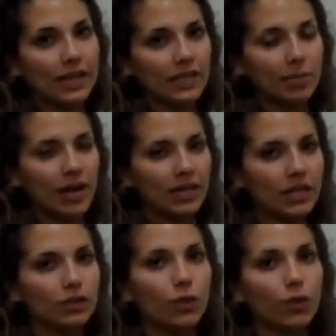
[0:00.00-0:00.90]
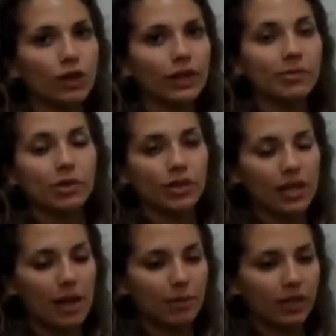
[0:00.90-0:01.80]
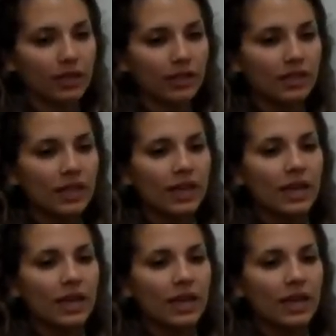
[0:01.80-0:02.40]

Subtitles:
antibodies or immunoglobulins